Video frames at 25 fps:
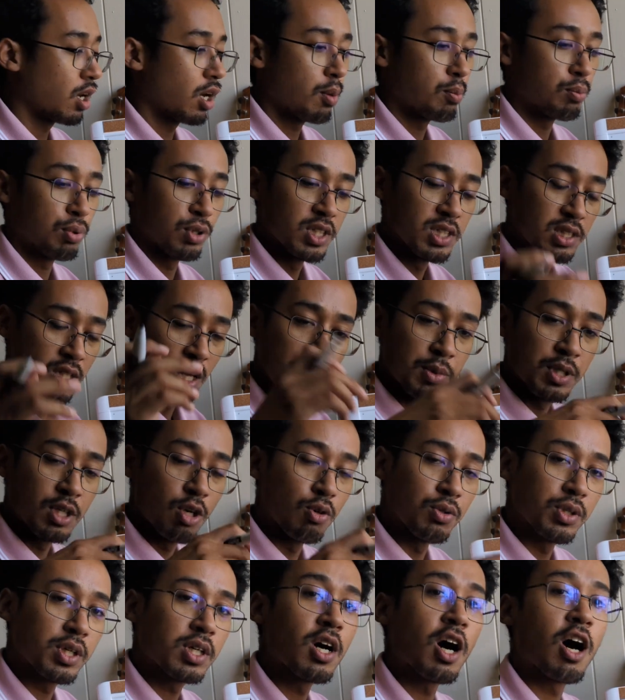please let me know in
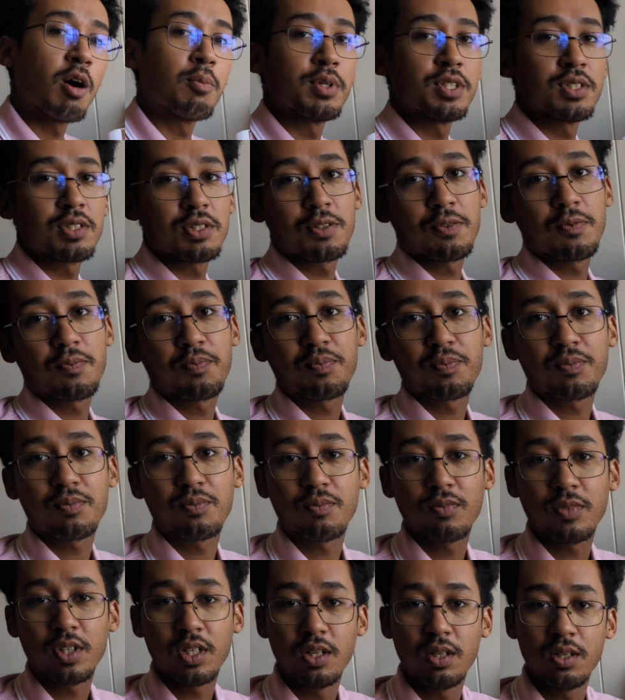the comments.
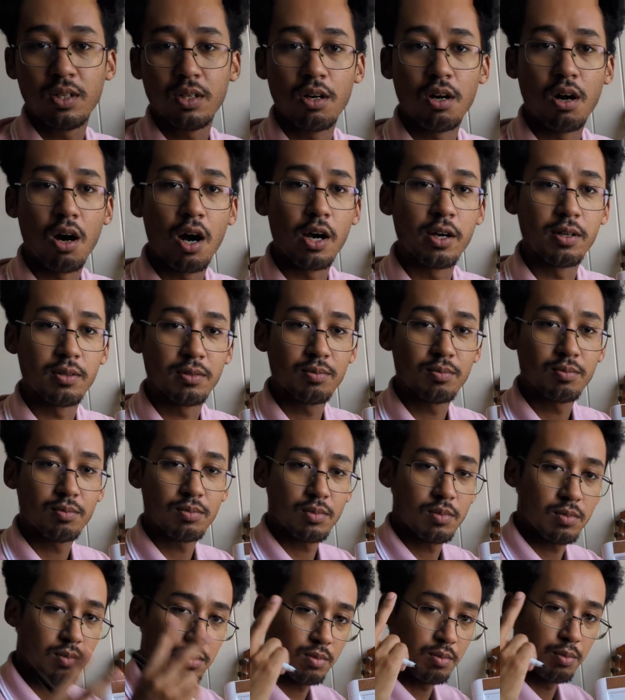All right,
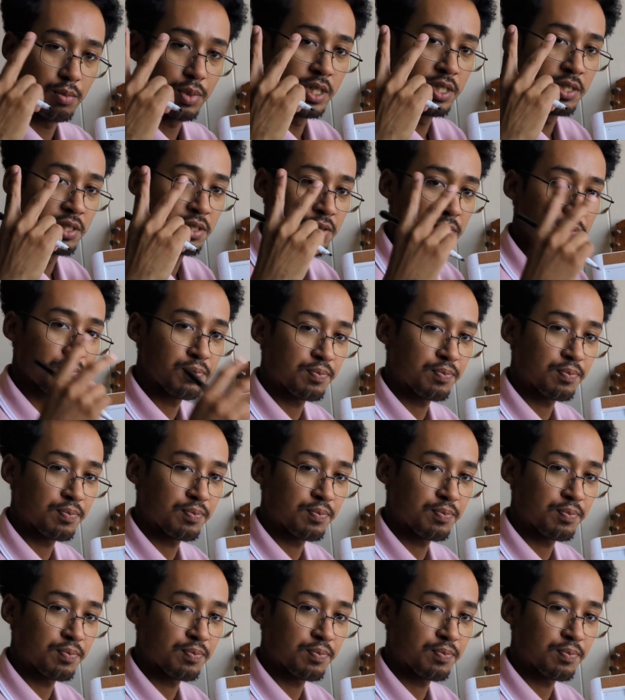peace.